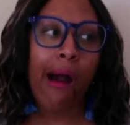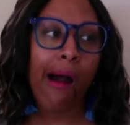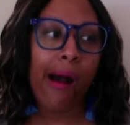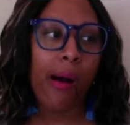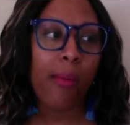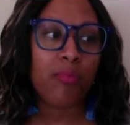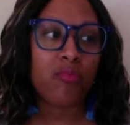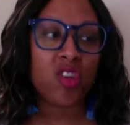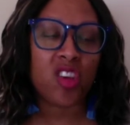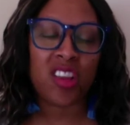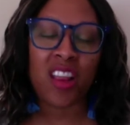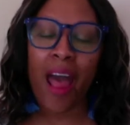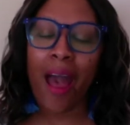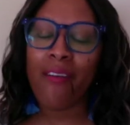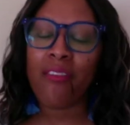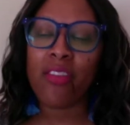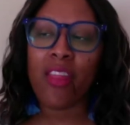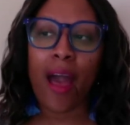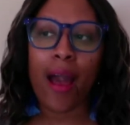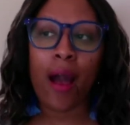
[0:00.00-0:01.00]
just
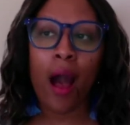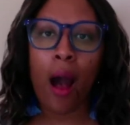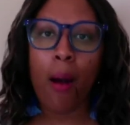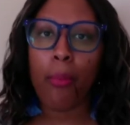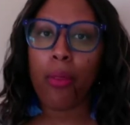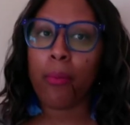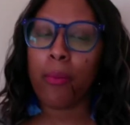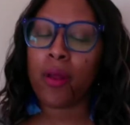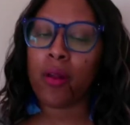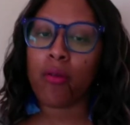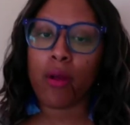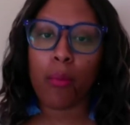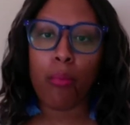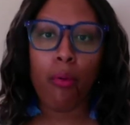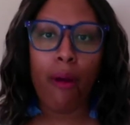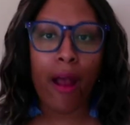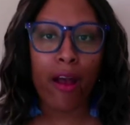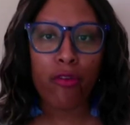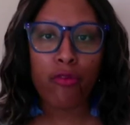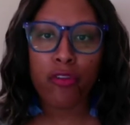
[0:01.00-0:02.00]
having that complimentary
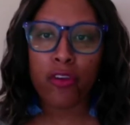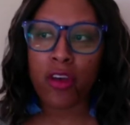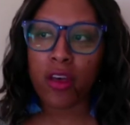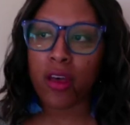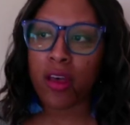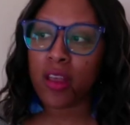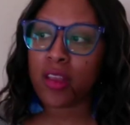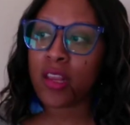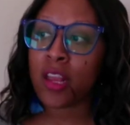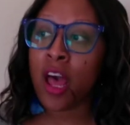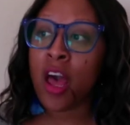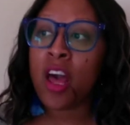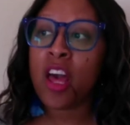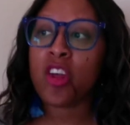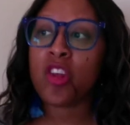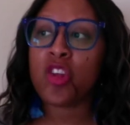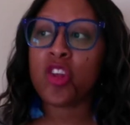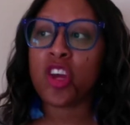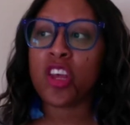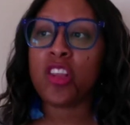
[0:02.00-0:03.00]
breakfast,
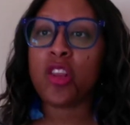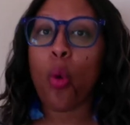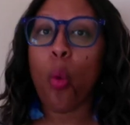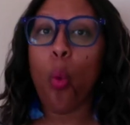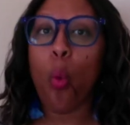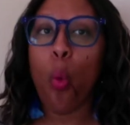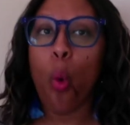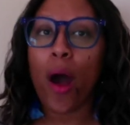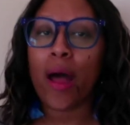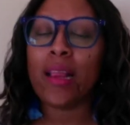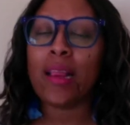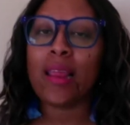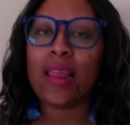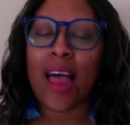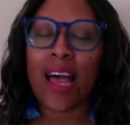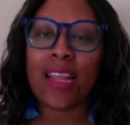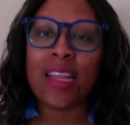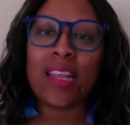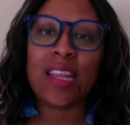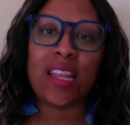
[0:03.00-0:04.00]
it's just one
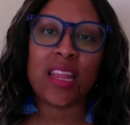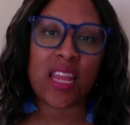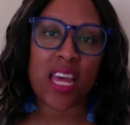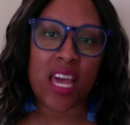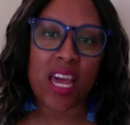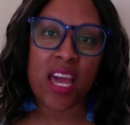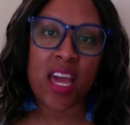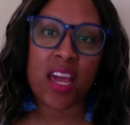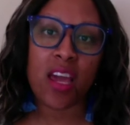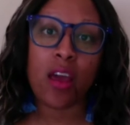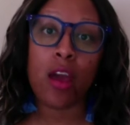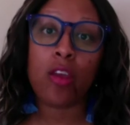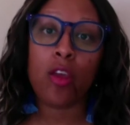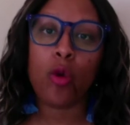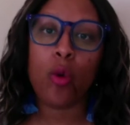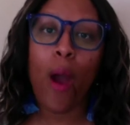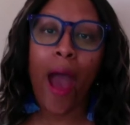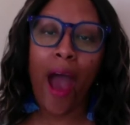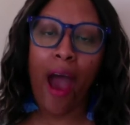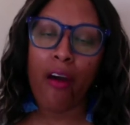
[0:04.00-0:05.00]
less thing you
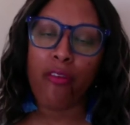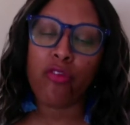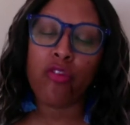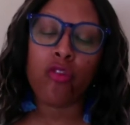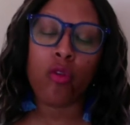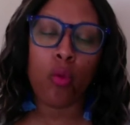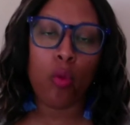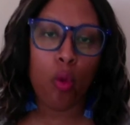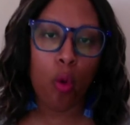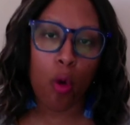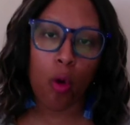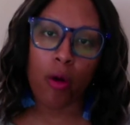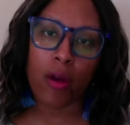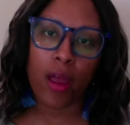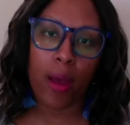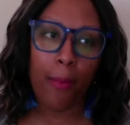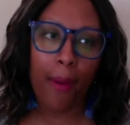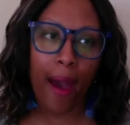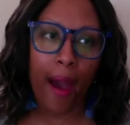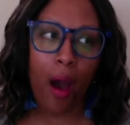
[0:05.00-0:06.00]
have to worry
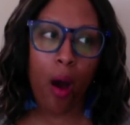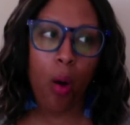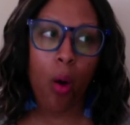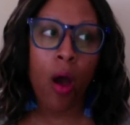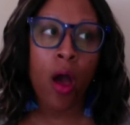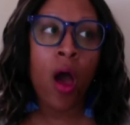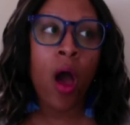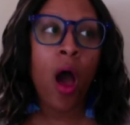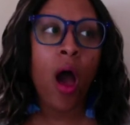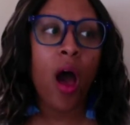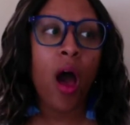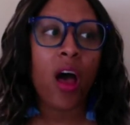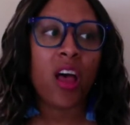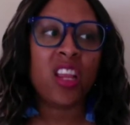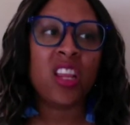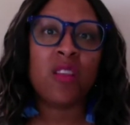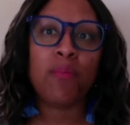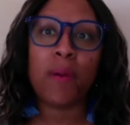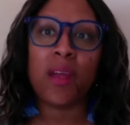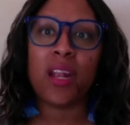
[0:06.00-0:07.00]
about
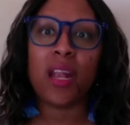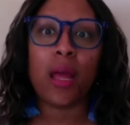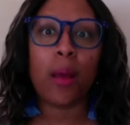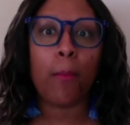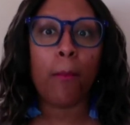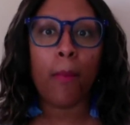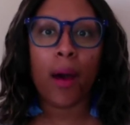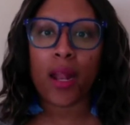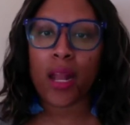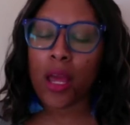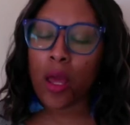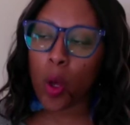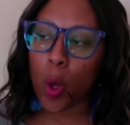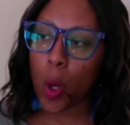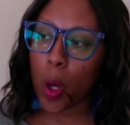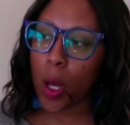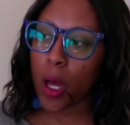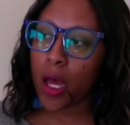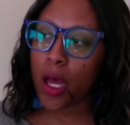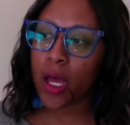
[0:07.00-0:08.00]
spending money
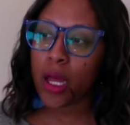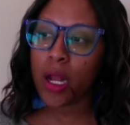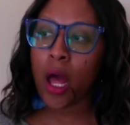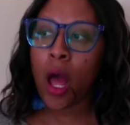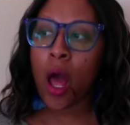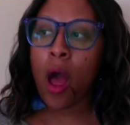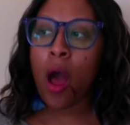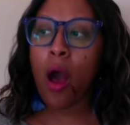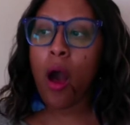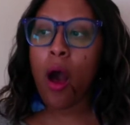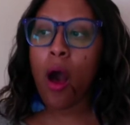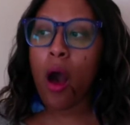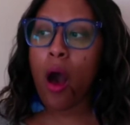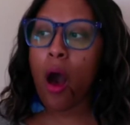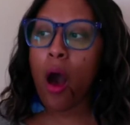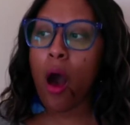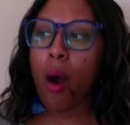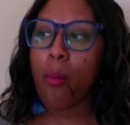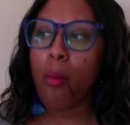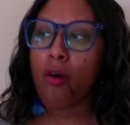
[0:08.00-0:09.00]
on,
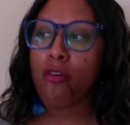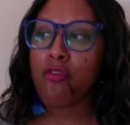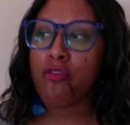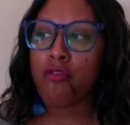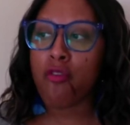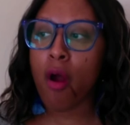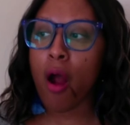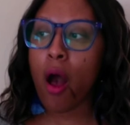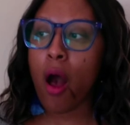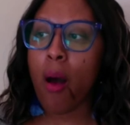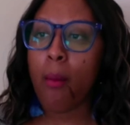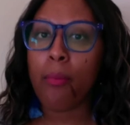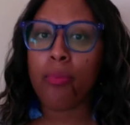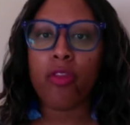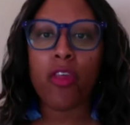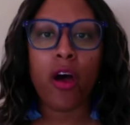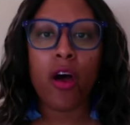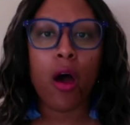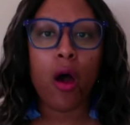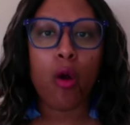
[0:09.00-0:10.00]
from
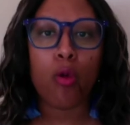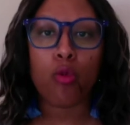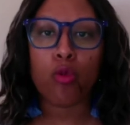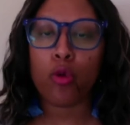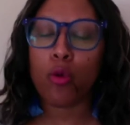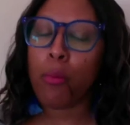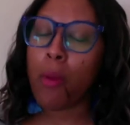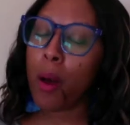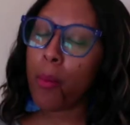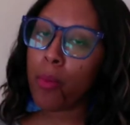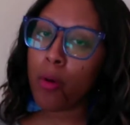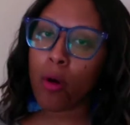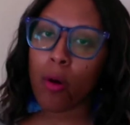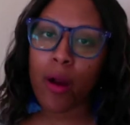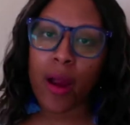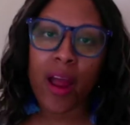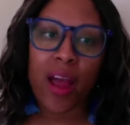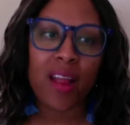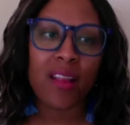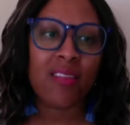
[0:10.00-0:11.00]
the room
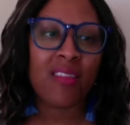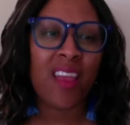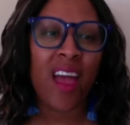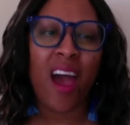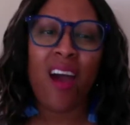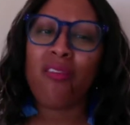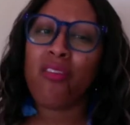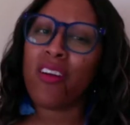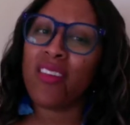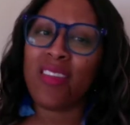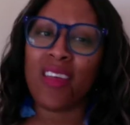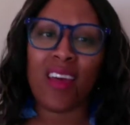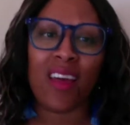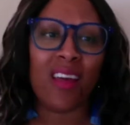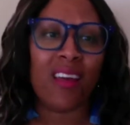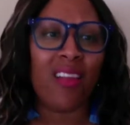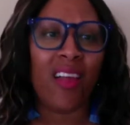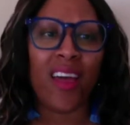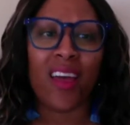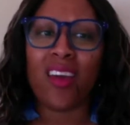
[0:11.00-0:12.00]
upgrades to everything.
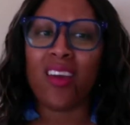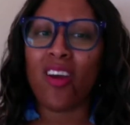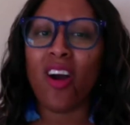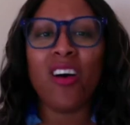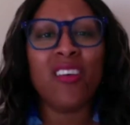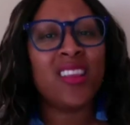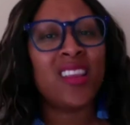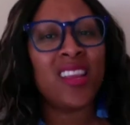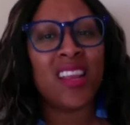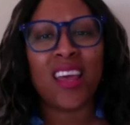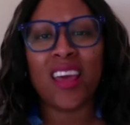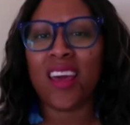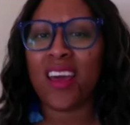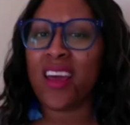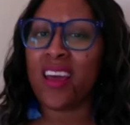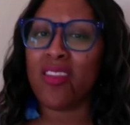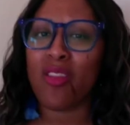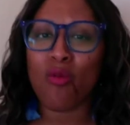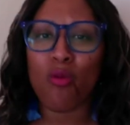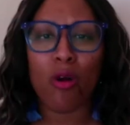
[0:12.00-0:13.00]
Like, y'all see
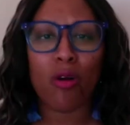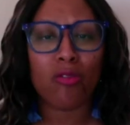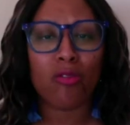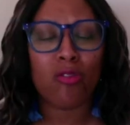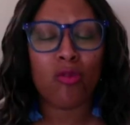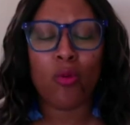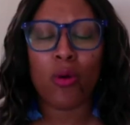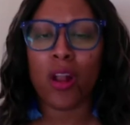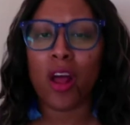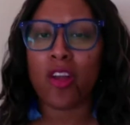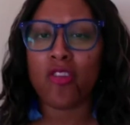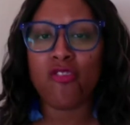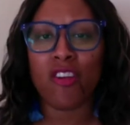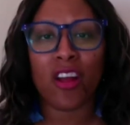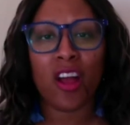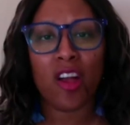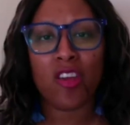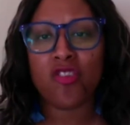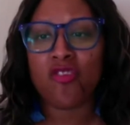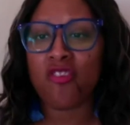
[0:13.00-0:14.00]
it in the Road to 100
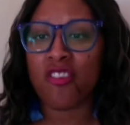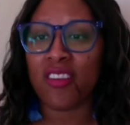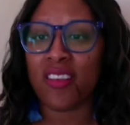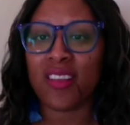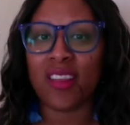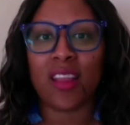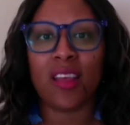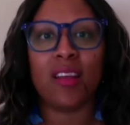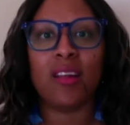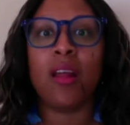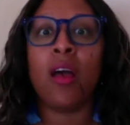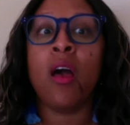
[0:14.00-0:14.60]
Countries, and